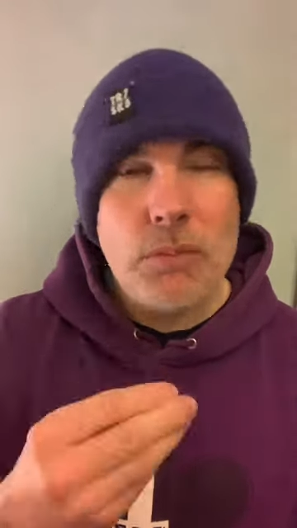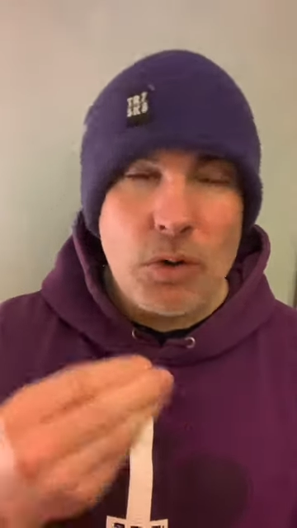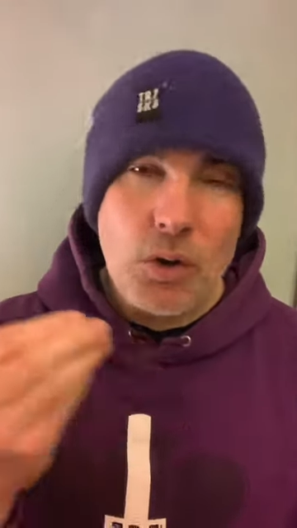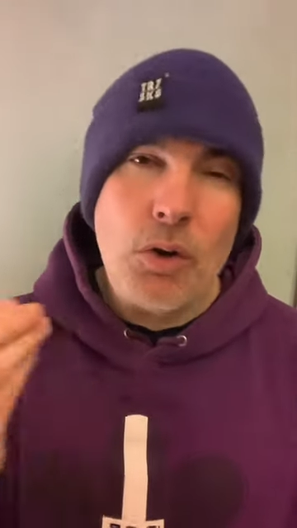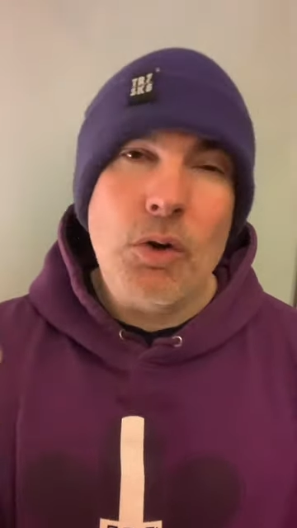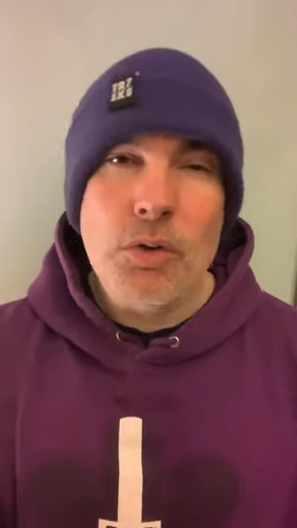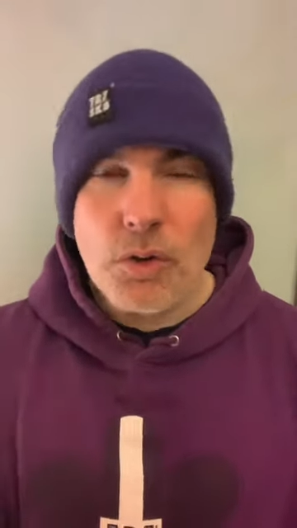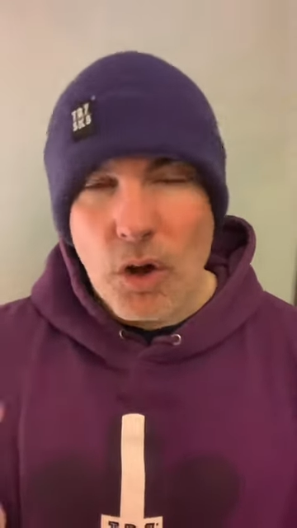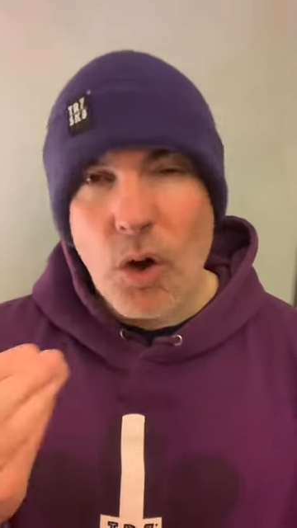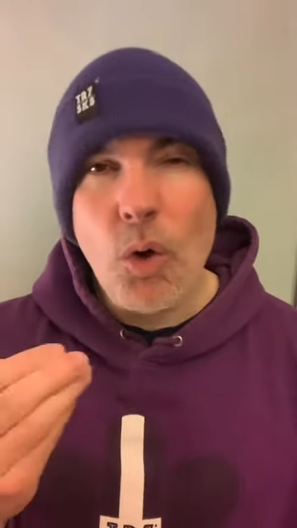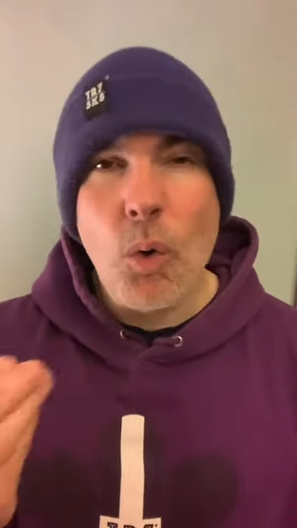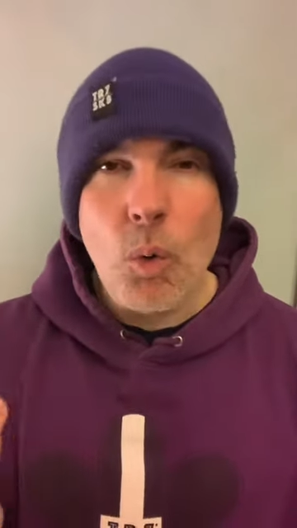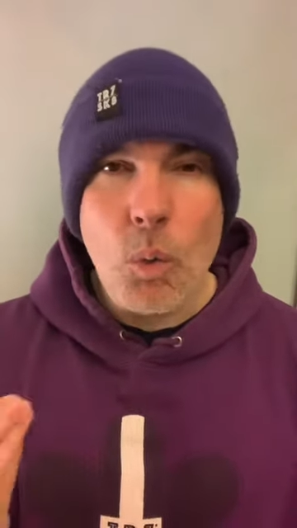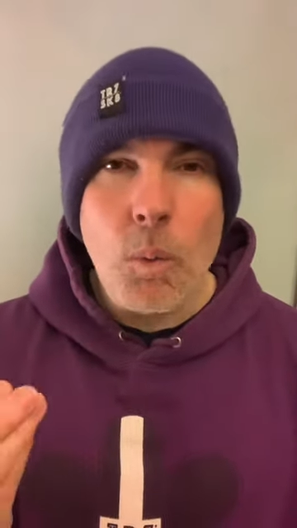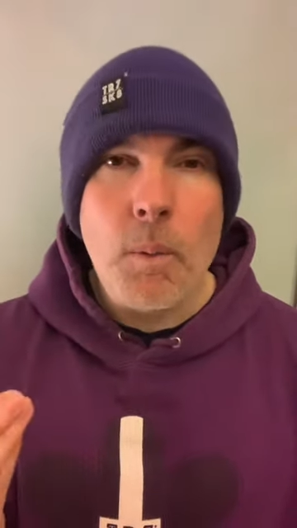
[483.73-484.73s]
on the
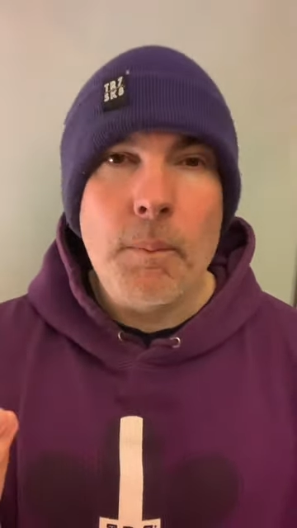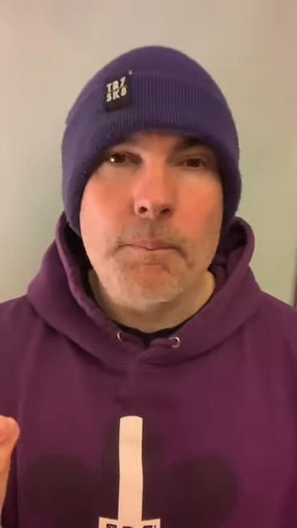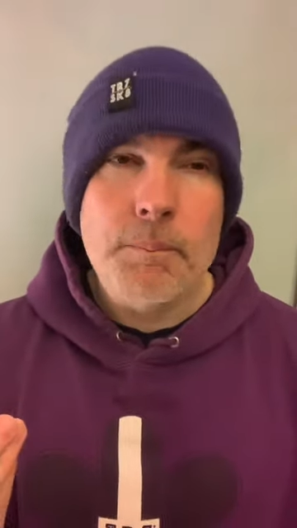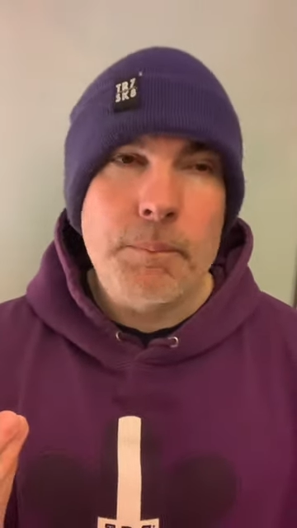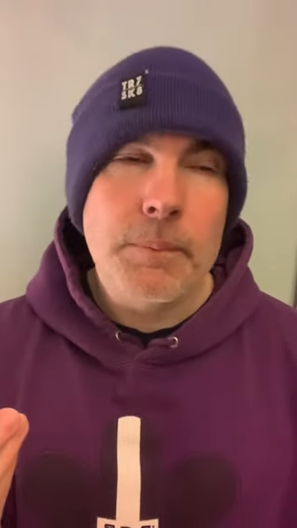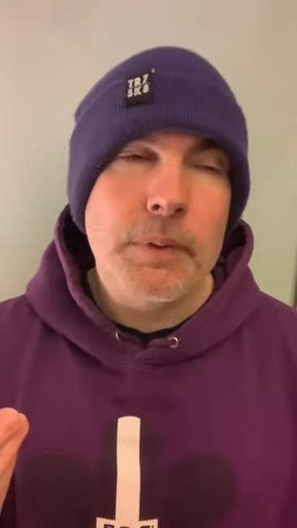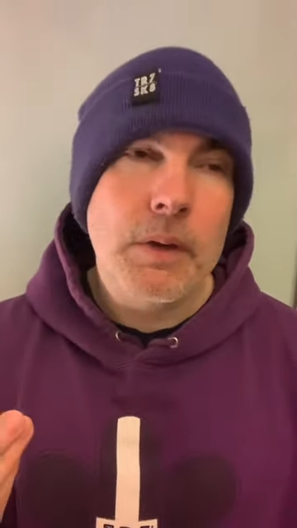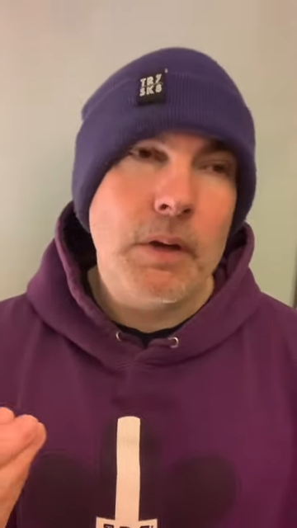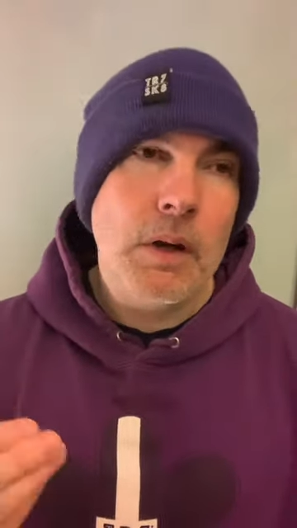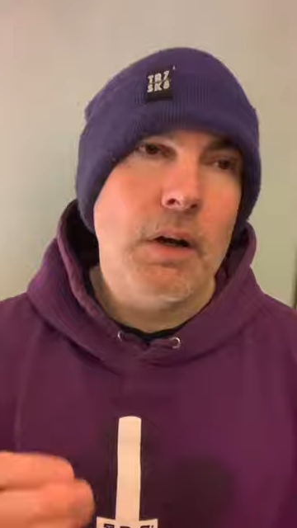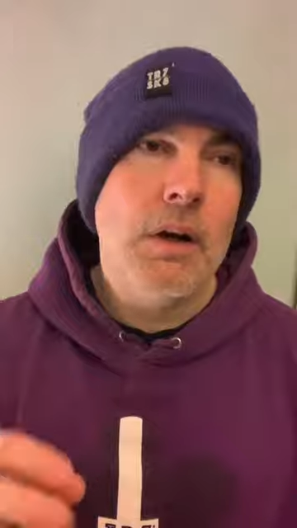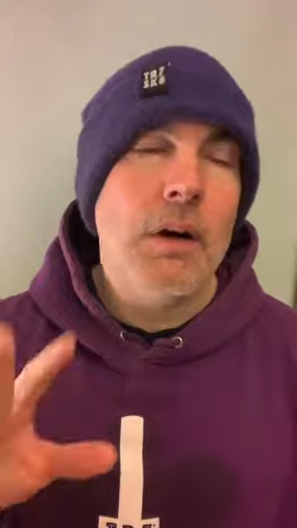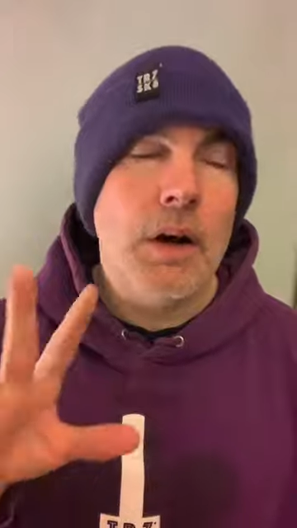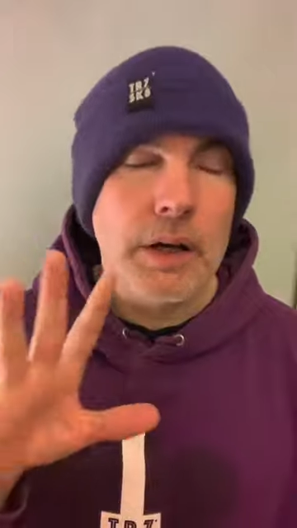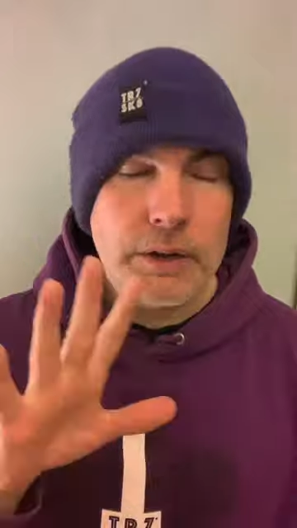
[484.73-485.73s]
whole,
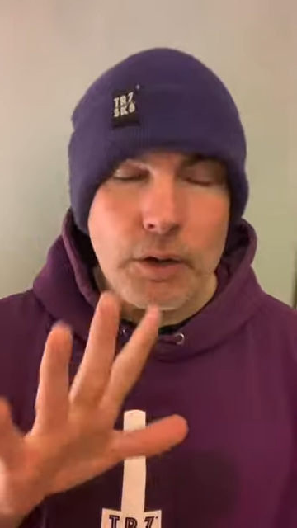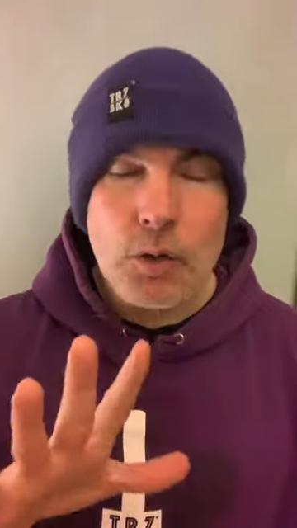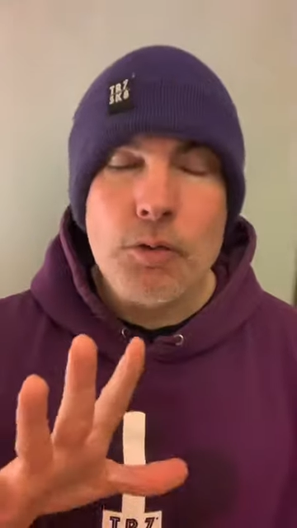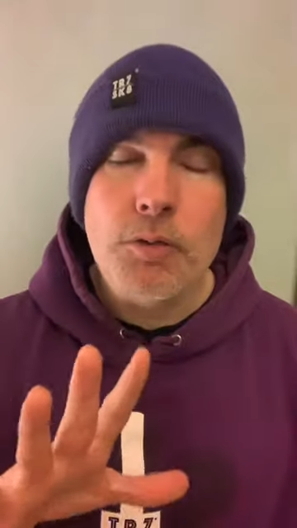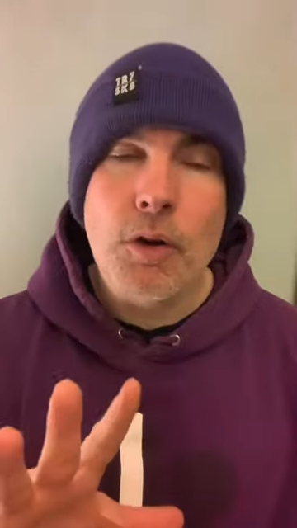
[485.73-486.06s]
I know